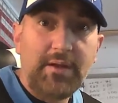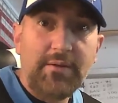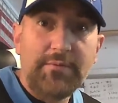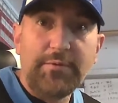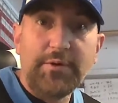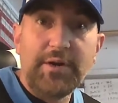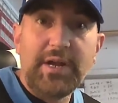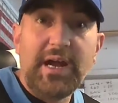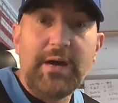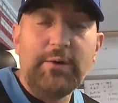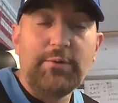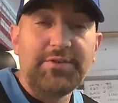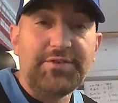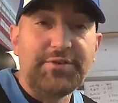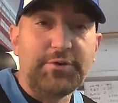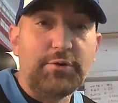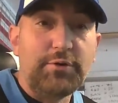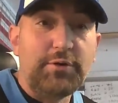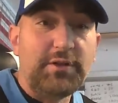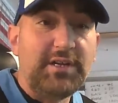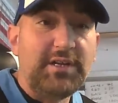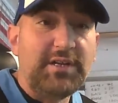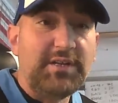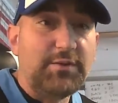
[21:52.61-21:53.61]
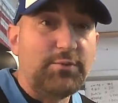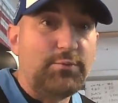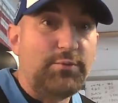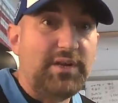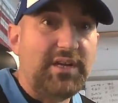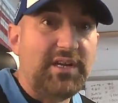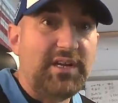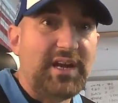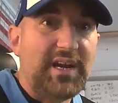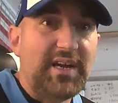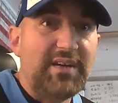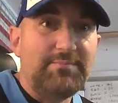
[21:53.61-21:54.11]
For now, it's early in the
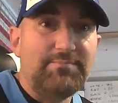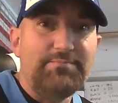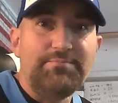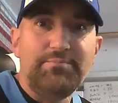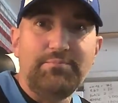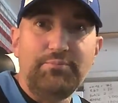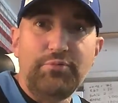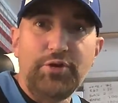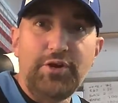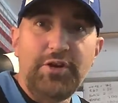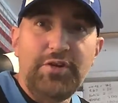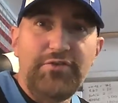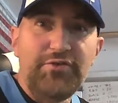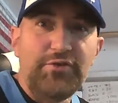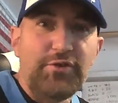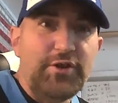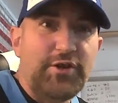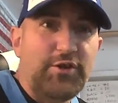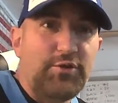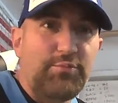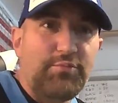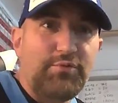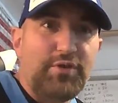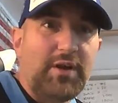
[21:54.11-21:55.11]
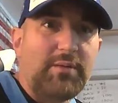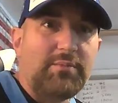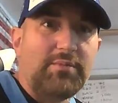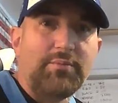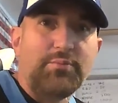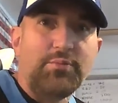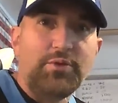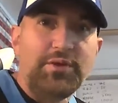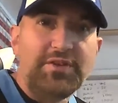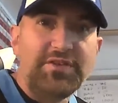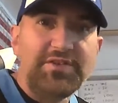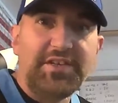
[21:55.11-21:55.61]
week. I'm pretty sure he'll
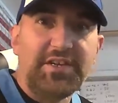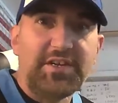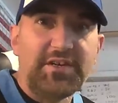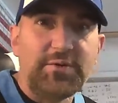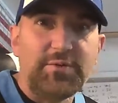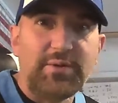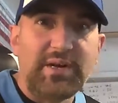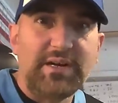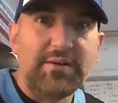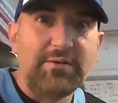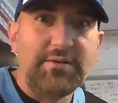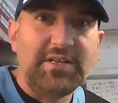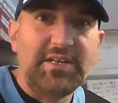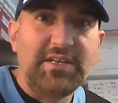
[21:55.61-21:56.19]
probably stick around.